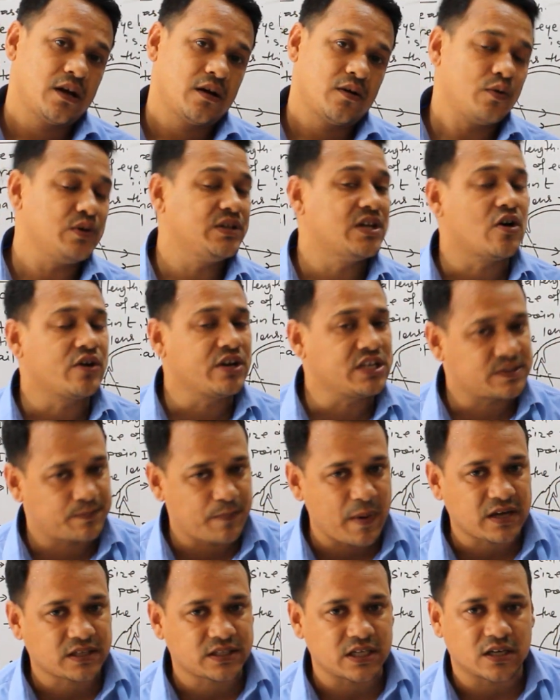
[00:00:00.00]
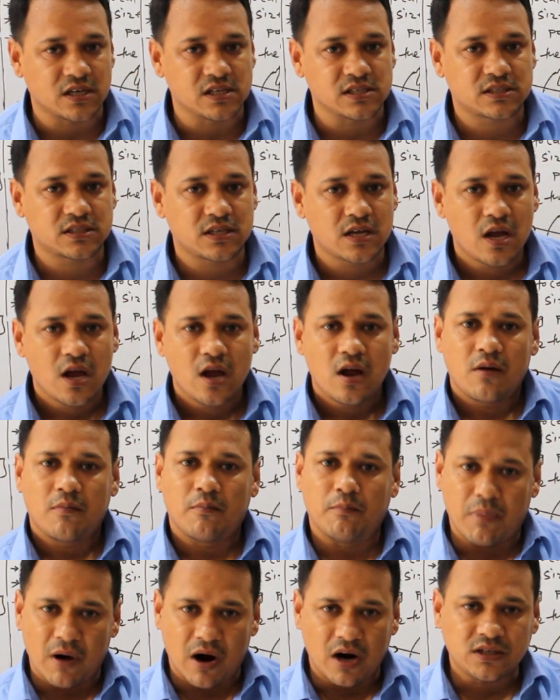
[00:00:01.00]
without spectacles.
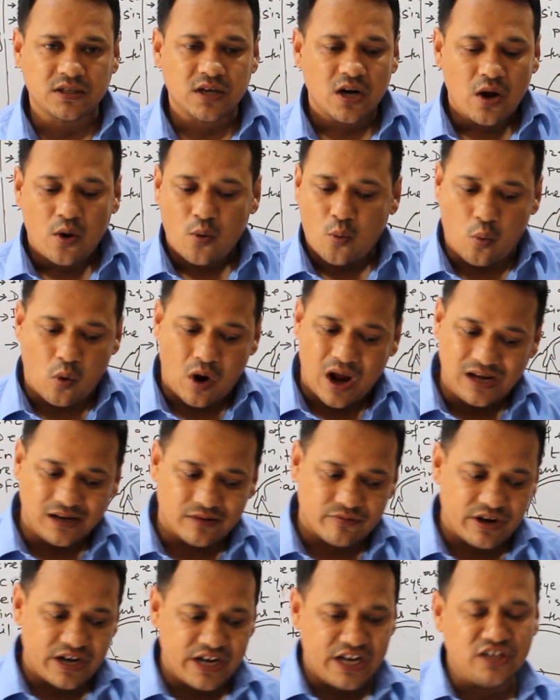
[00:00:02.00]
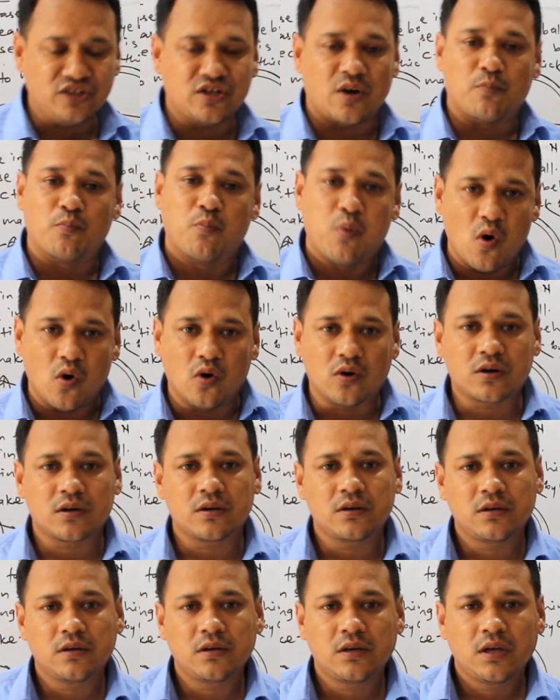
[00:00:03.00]
But while reading the book,
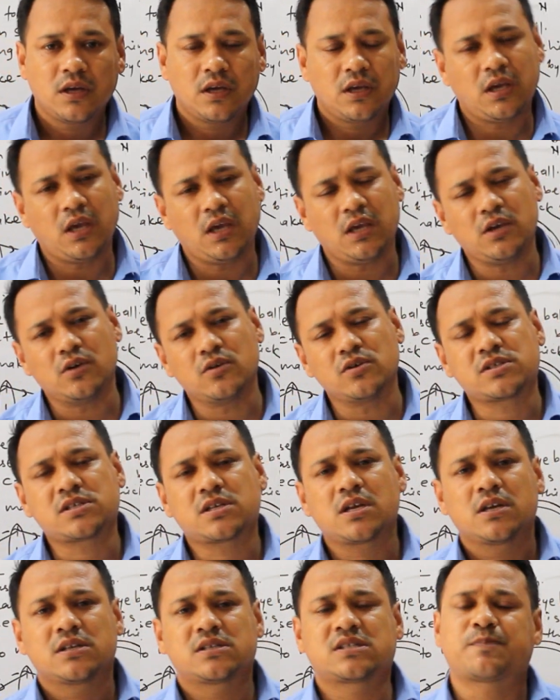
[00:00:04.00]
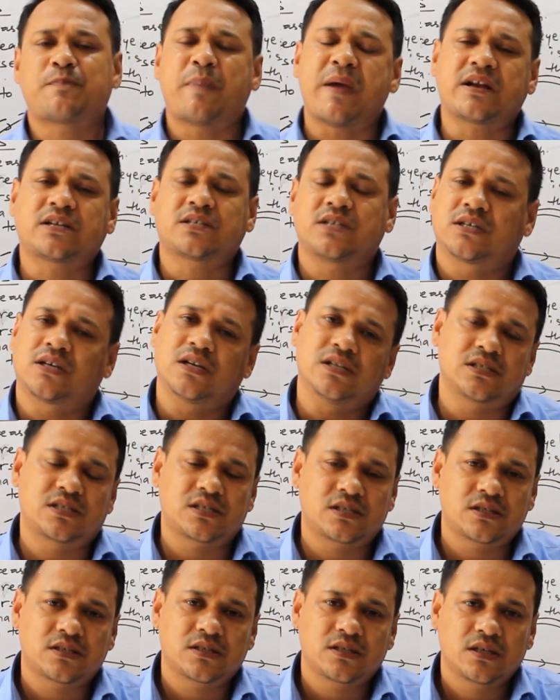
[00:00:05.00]
he used
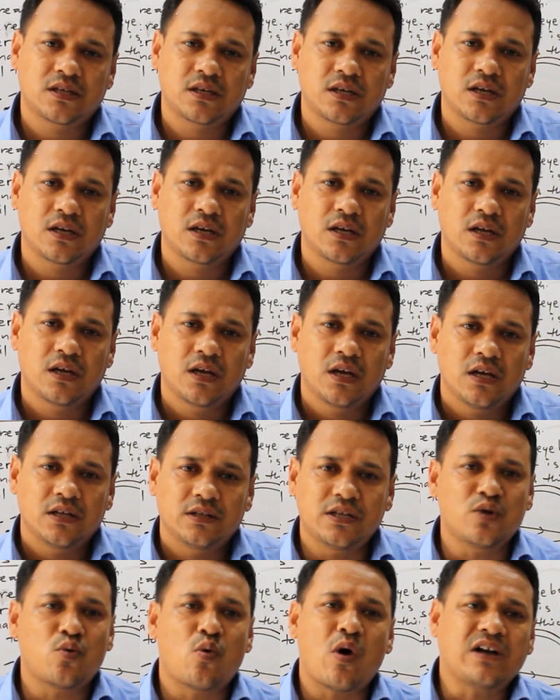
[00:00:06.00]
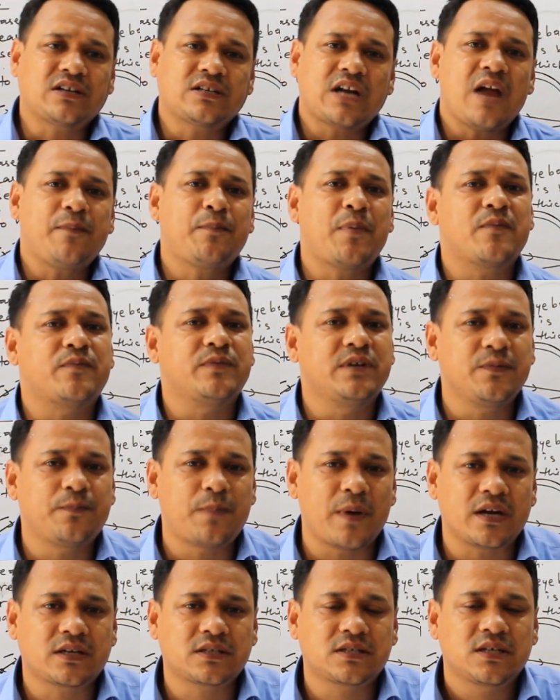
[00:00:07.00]
spectacles. Then what type of
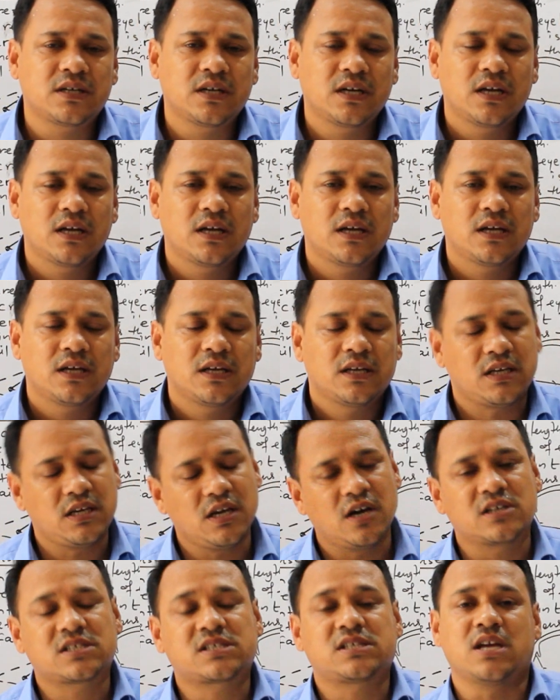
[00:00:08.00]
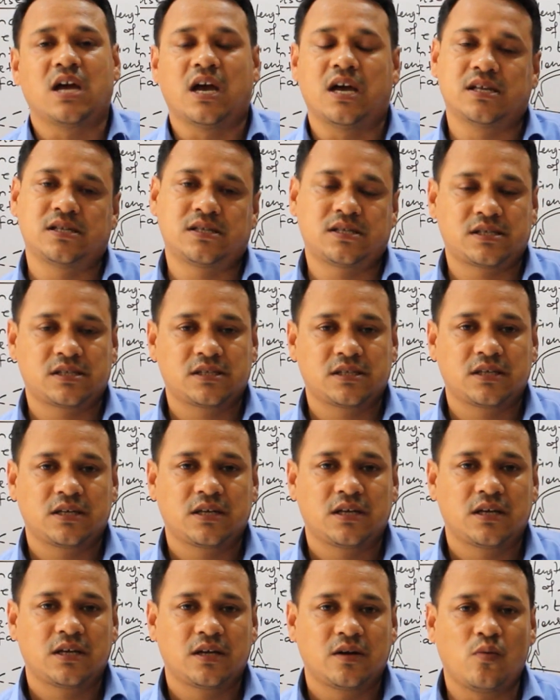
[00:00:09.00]
defect he or she has?
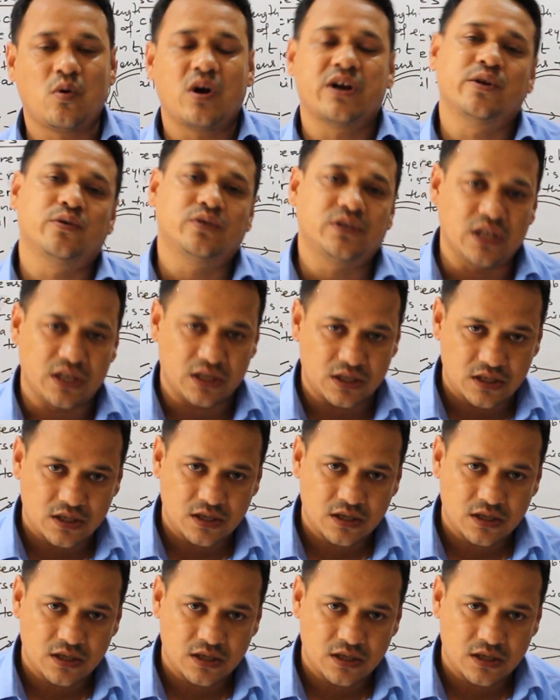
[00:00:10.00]
What do you think?